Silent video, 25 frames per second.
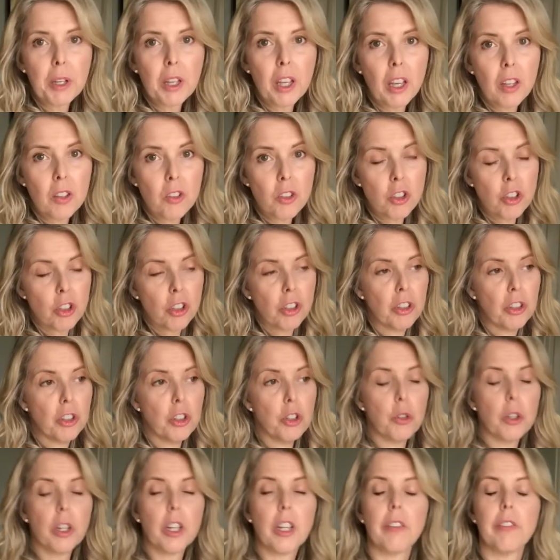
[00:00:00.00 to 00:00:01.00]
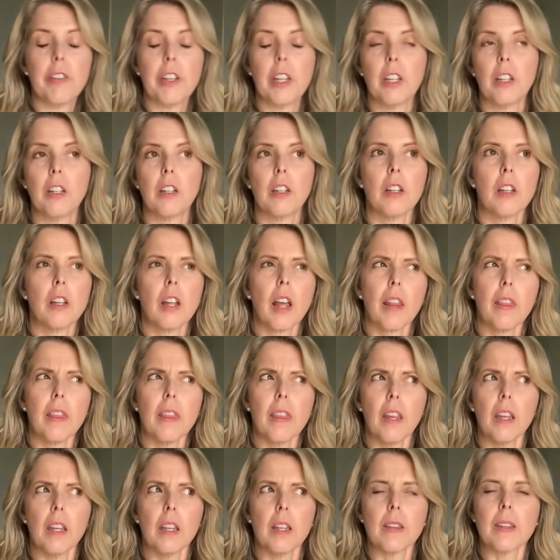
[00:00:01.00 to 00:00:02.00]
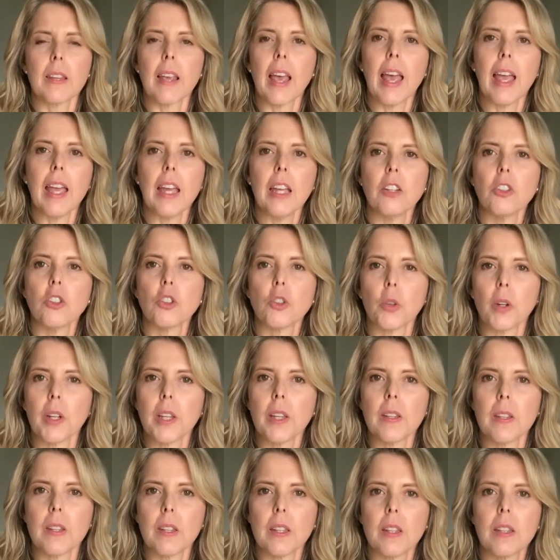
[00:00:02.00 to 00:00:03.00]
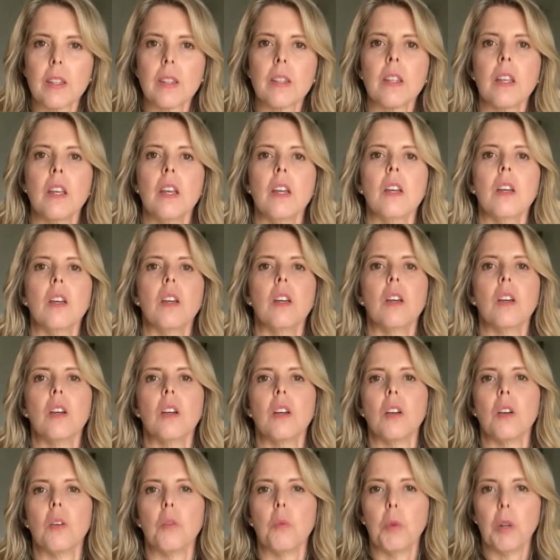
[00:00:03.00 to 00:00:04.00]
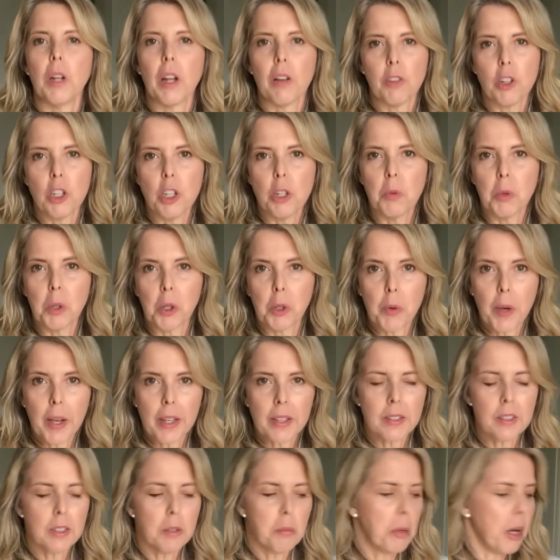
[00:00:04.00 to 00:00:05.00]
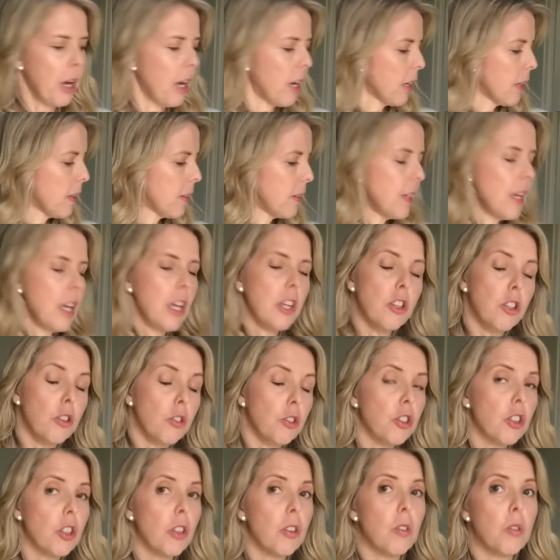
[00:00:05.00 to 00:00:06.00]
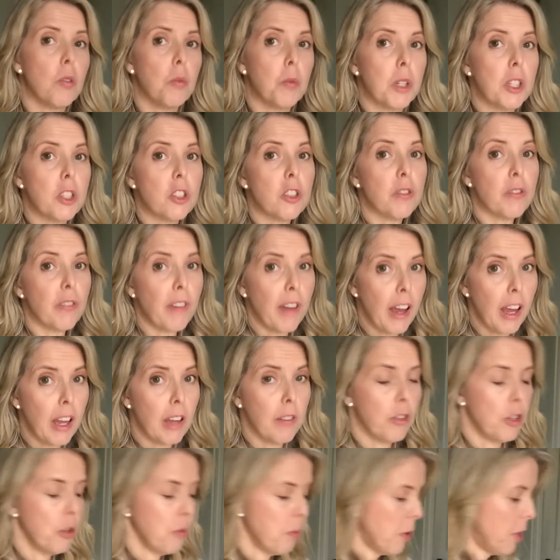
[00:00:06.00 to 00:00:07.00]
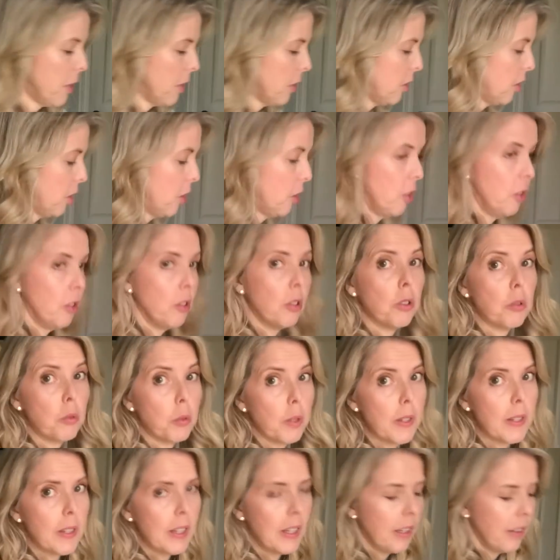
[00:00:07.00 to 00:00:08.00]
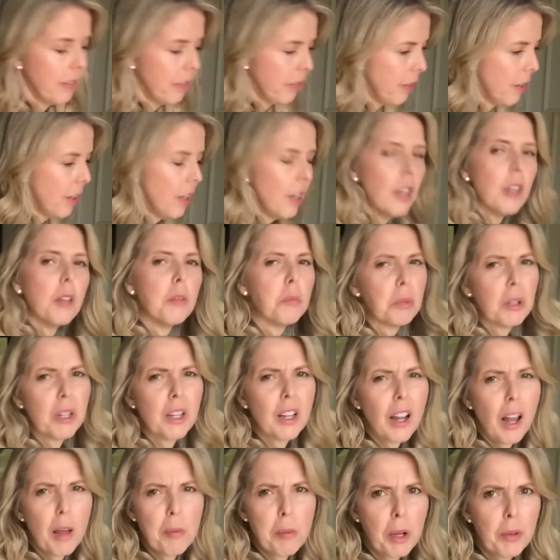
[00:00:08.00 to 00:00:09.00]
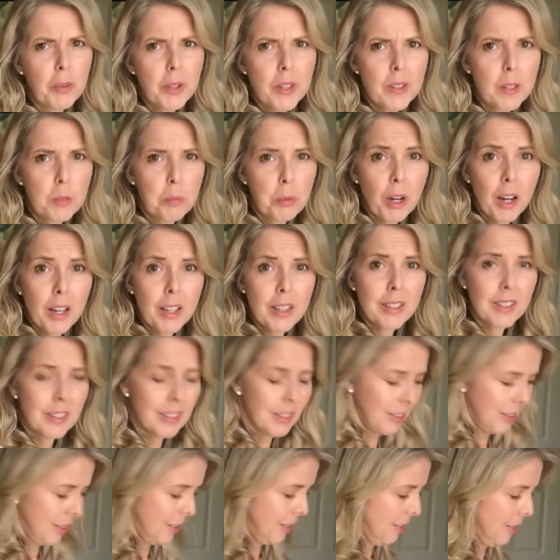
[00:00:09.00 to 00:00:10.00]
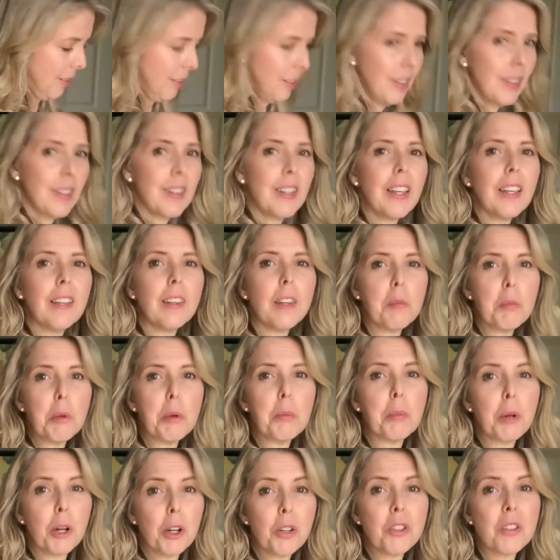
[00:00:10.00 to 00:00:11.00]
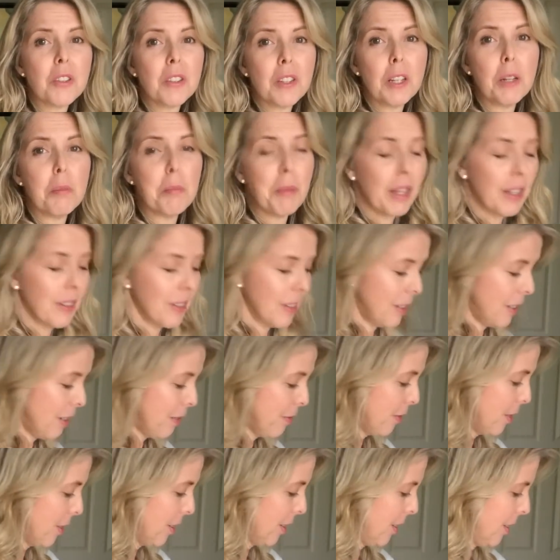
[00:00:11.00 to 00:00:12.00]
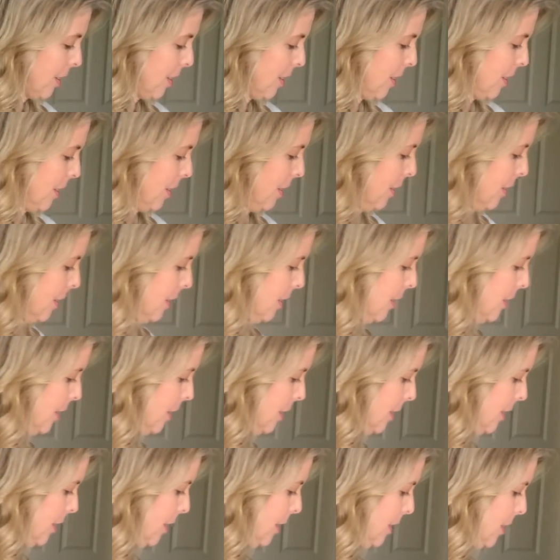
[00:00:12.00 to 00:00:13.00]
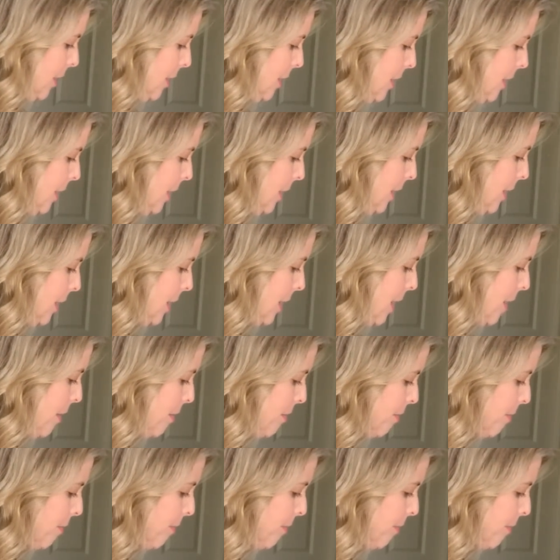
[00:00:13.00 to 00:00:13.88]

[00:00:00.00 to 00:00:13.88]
because you're given, I think it's 8 choices whenever you request a box, and you choose which 5 you want to receive. But I'm always surprised seeing them in person. It makes a difference. So.